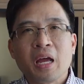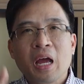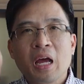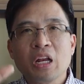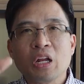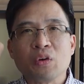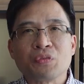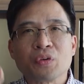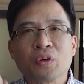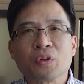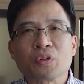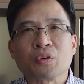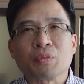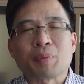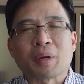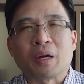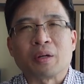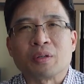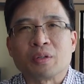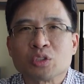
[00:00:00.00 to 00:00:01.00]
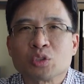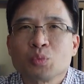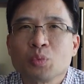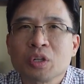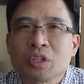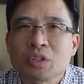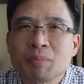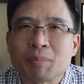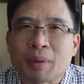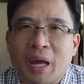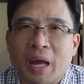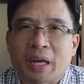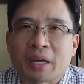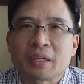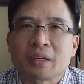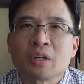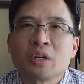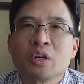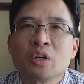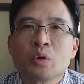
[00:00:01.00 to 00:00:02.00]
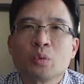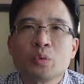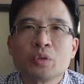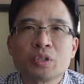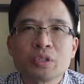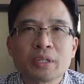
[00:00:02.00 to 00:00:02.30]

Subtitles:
Hello, fellow compounders. Welcome back. Would